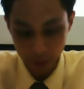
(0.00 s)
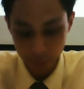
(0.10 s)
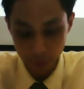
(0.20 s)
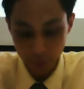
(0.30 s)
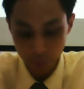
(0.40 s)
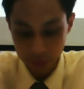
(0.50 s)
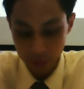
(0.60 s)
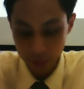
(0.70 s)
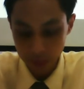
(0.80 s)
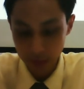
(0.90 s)
me a question
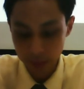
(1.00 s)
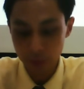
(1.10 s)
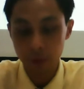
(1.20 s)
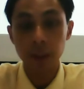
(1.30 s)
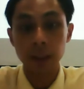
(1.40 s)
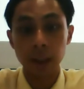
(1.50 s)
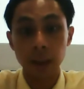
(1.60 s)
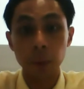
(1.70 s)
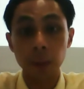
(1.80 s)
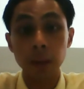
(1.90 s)
anytime during this
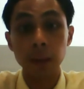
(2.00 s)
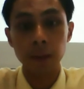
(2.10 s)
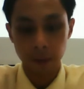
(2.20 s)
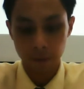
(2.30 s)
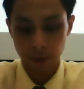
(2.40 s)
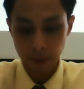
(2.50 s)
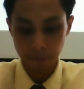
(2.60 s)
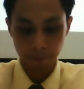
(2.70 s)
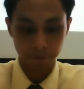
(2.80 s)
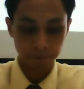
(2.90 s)
hour,
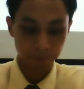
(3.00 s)
right?